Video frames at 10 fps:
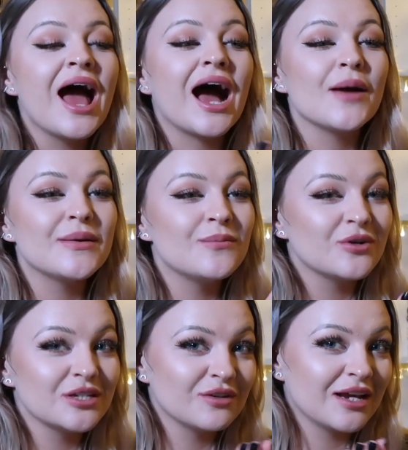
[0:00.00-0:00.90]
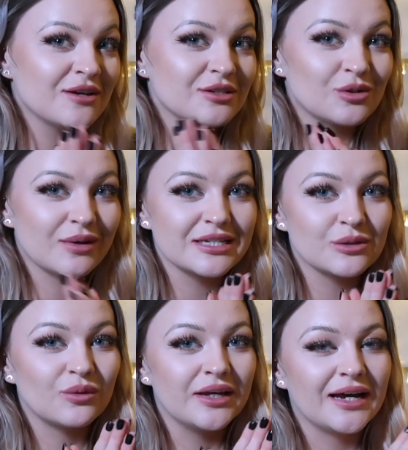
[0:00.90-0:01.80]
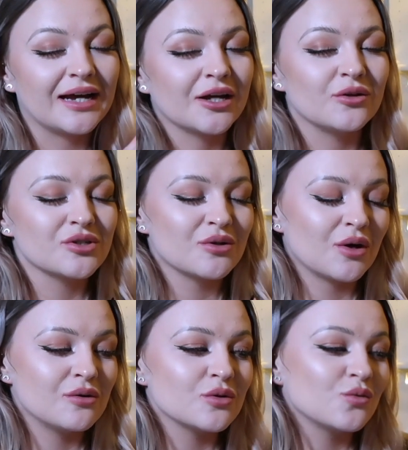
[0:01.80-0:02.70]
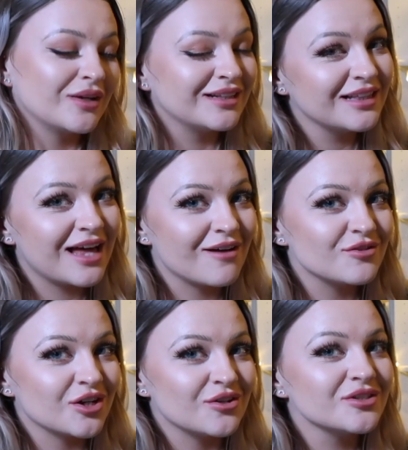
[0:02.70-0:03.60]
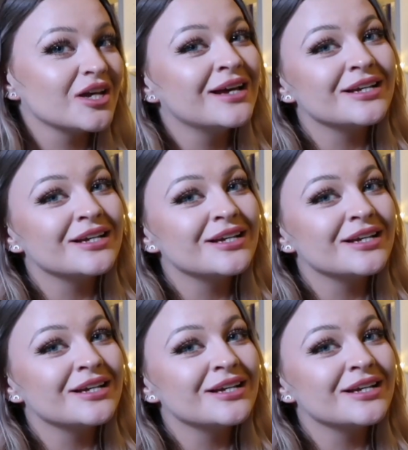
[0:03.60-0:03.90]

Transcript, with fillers: I make bookish videos twice a week and I also host weekly live shows